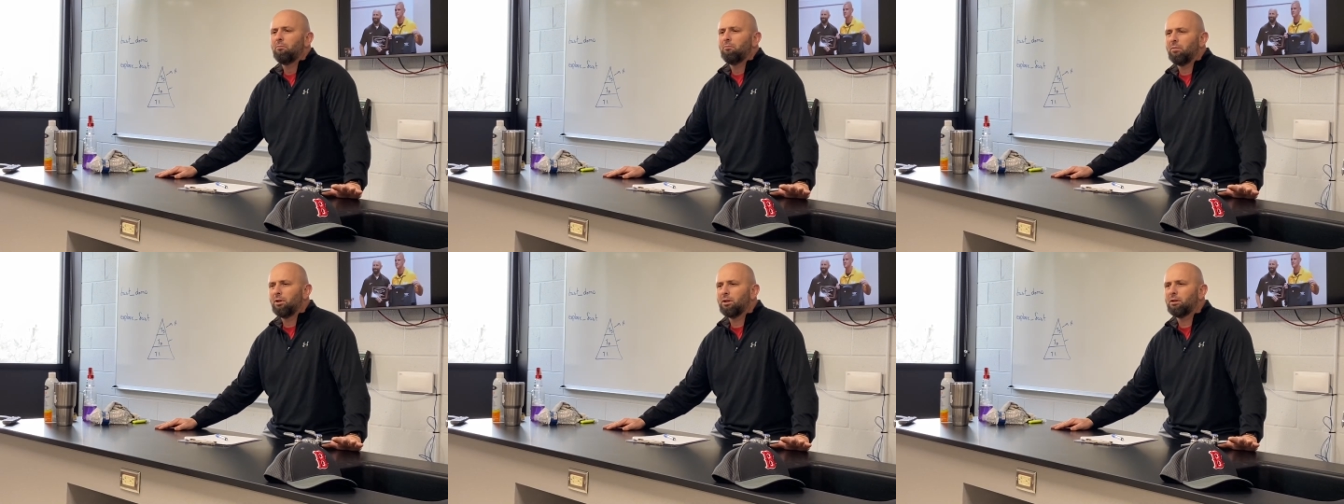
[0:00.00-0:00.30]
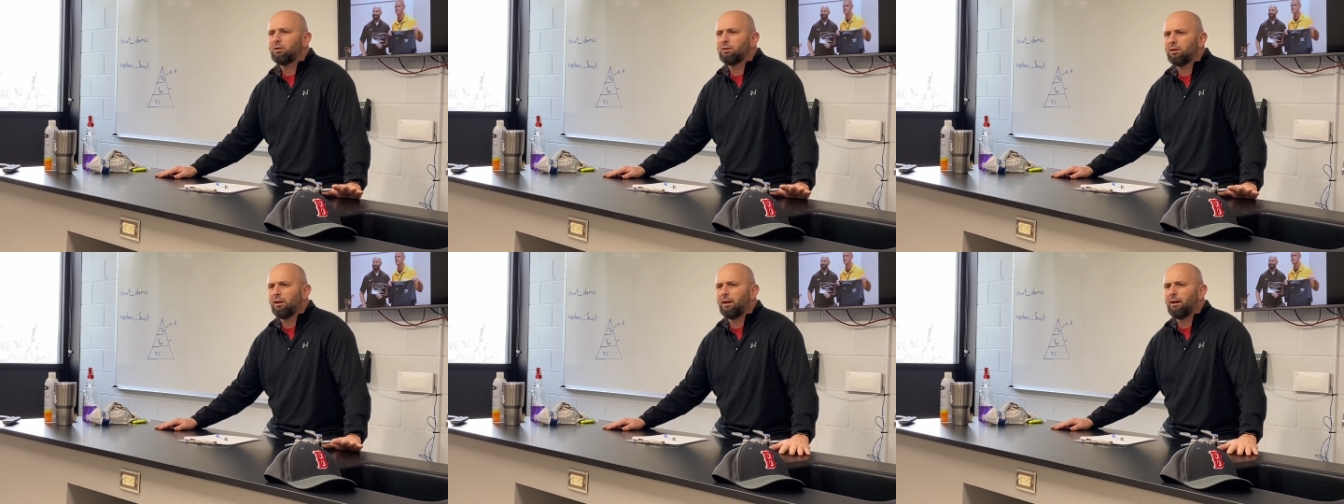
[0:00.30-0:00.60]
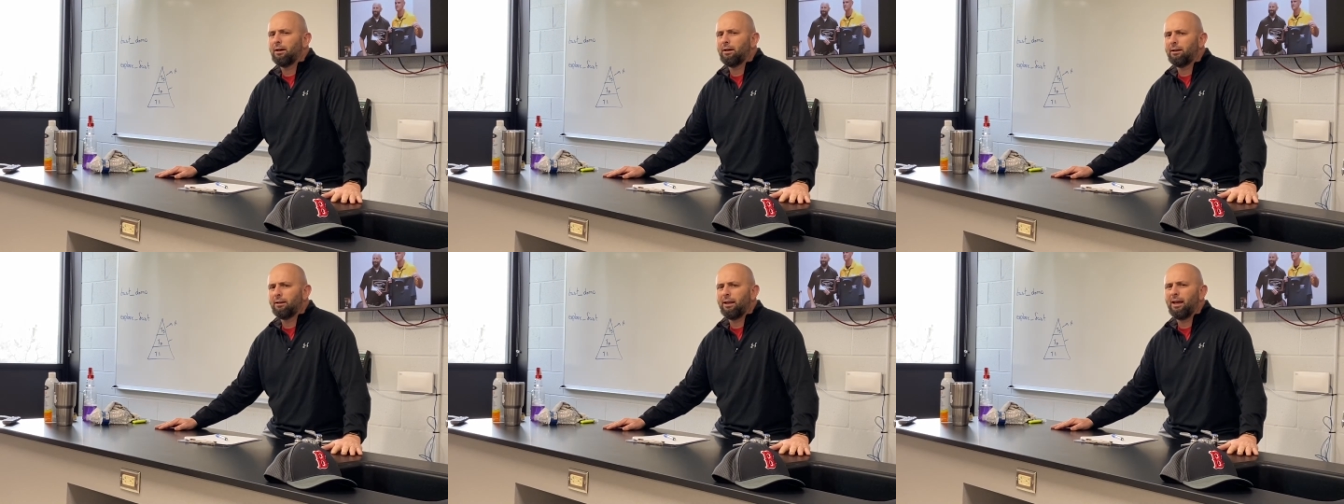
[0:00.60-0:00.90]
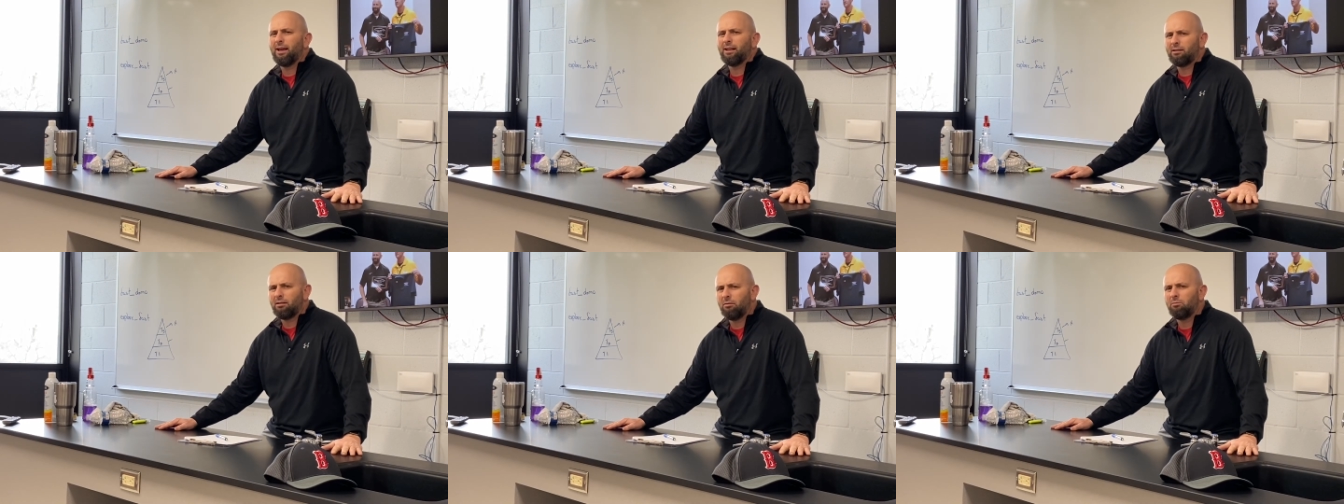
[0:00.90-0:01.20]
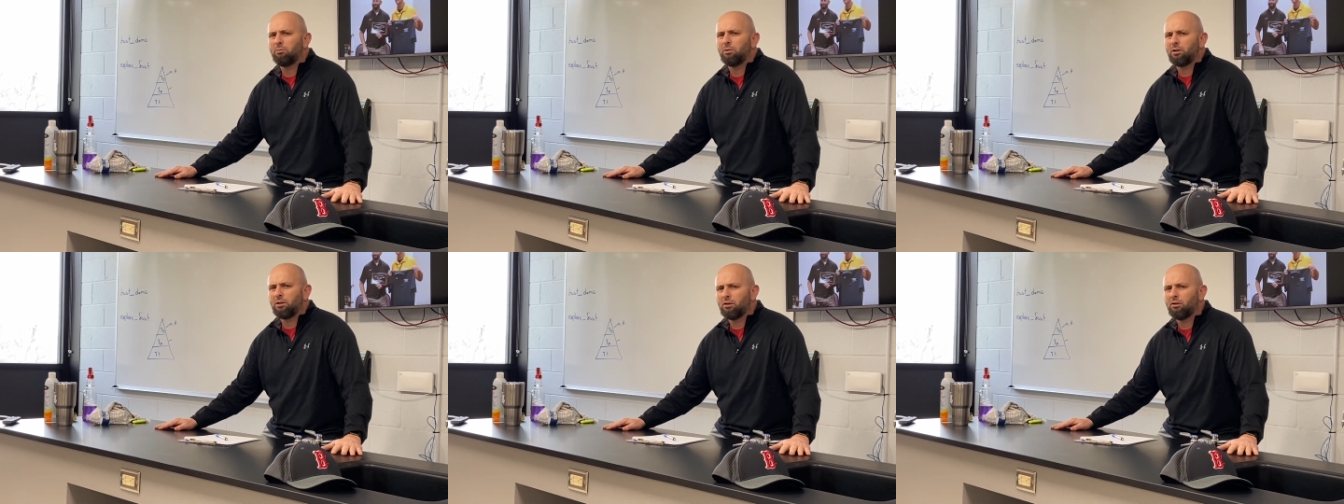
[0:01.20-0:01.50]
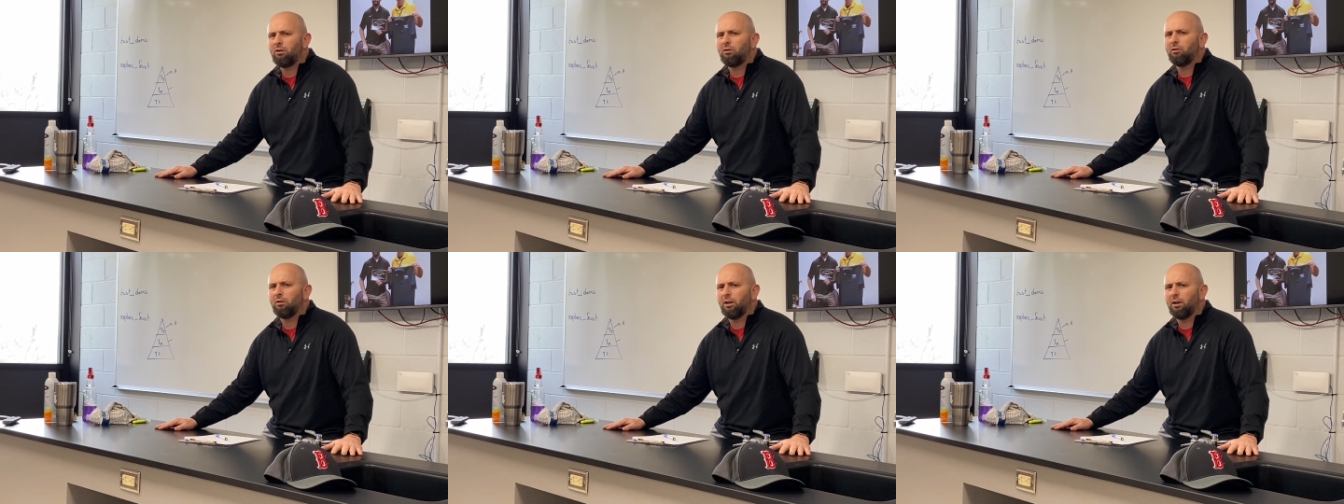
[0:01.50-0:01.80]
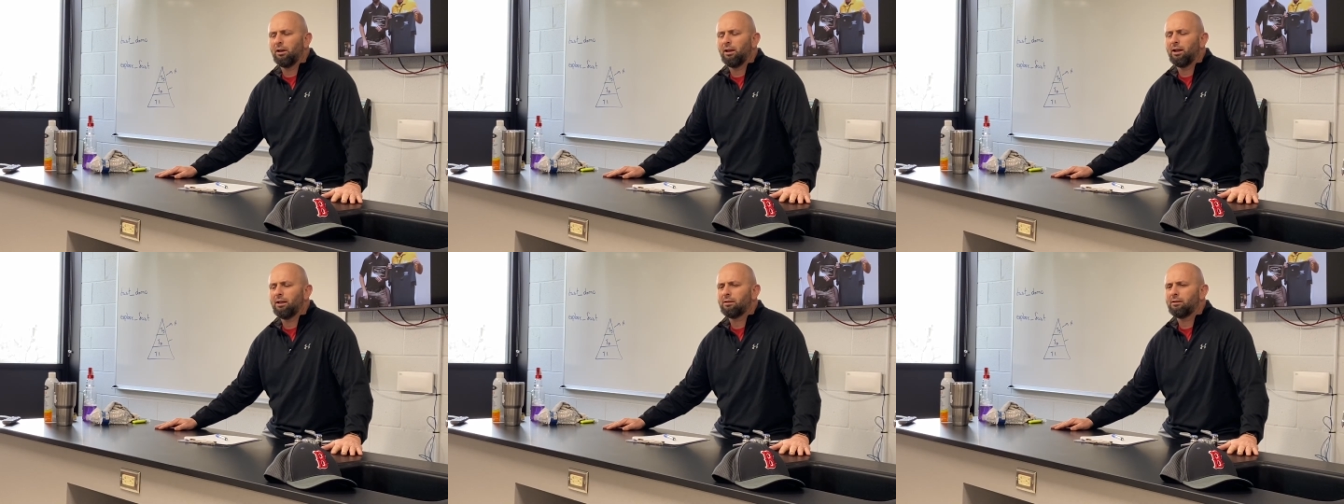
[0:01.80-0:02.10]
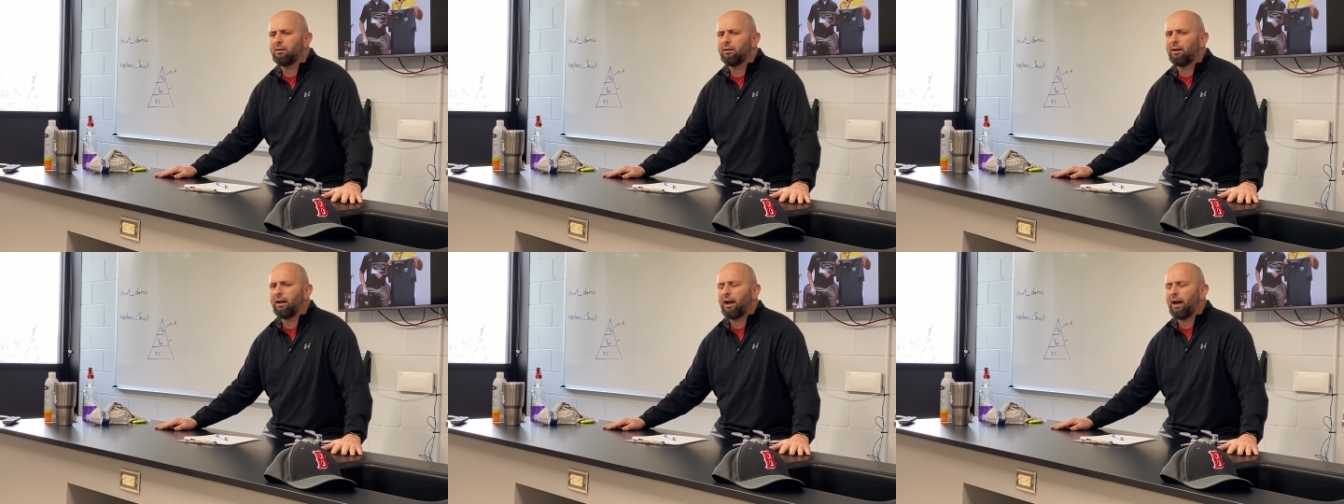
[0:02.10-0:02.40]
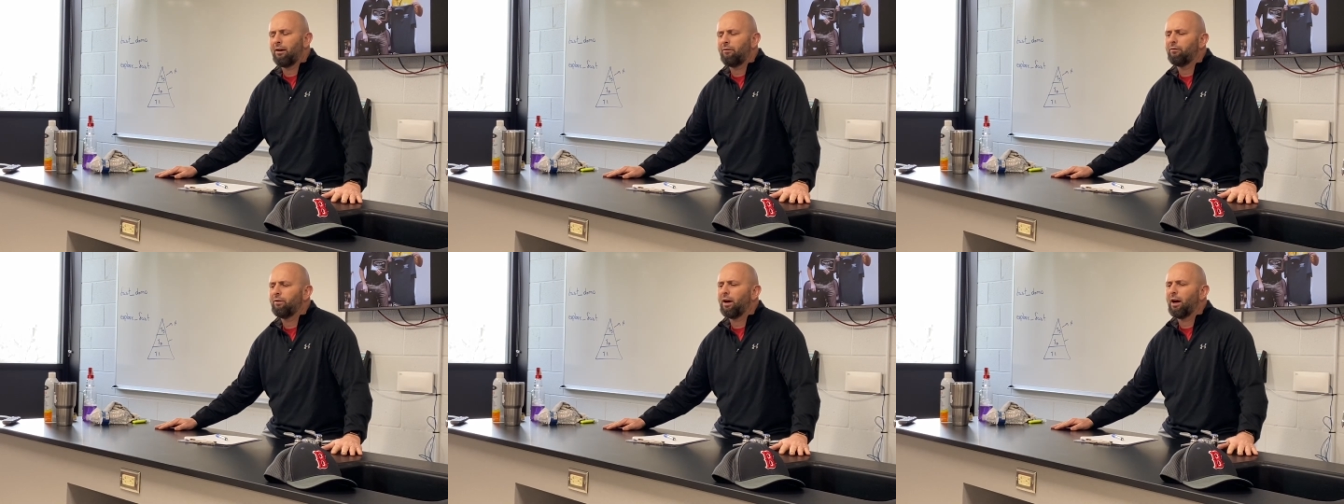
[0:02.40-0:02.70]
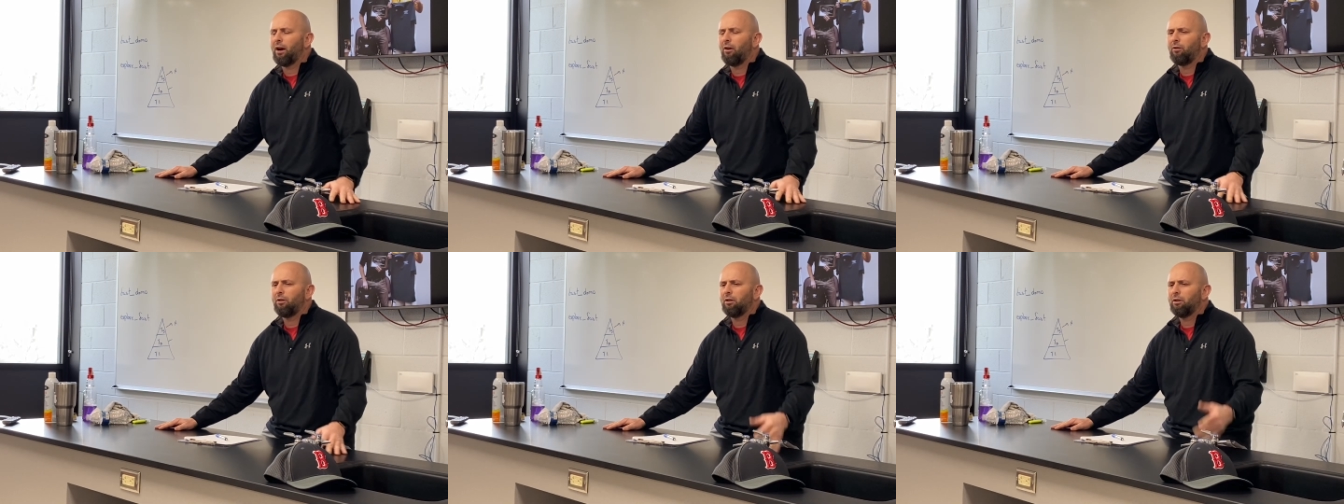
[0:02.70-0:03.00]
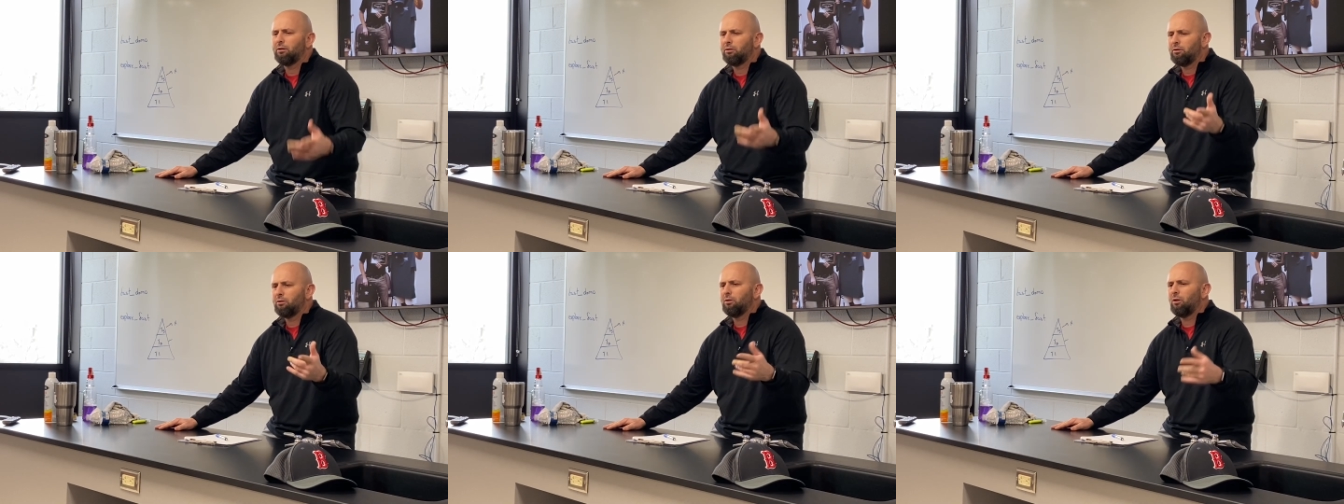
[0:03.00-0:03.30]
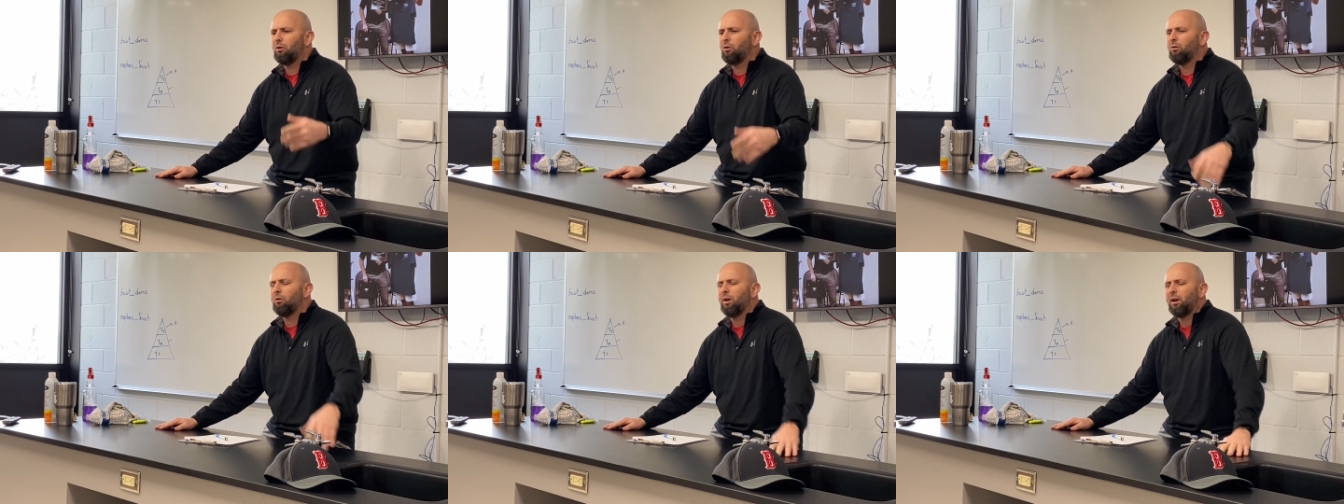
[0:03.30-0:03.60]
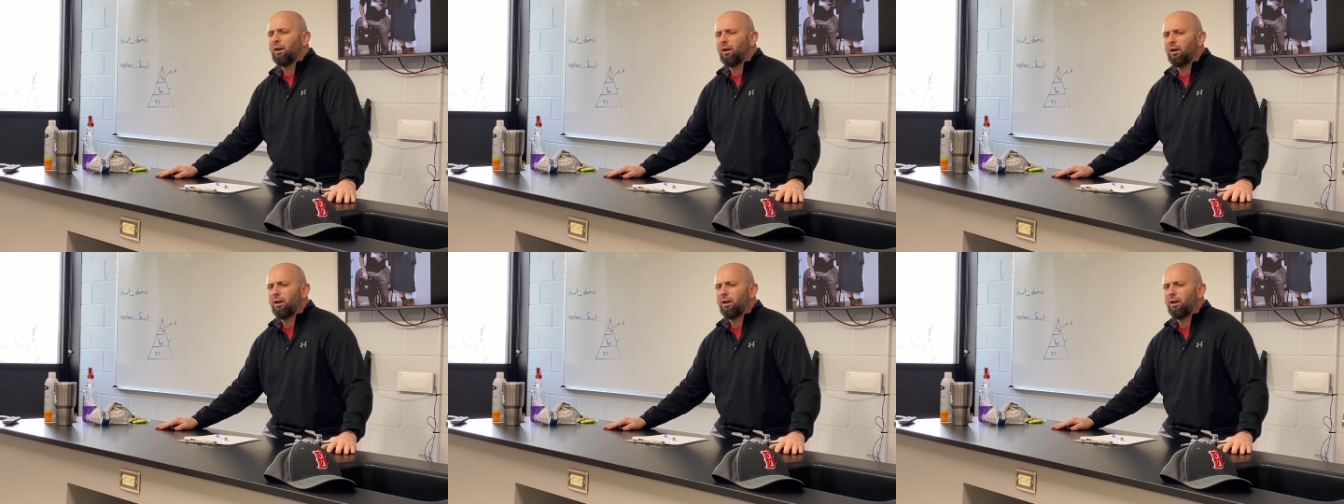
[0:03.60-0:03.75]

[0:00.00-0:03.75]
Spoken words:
But yeah, something certainly less than a half hour. So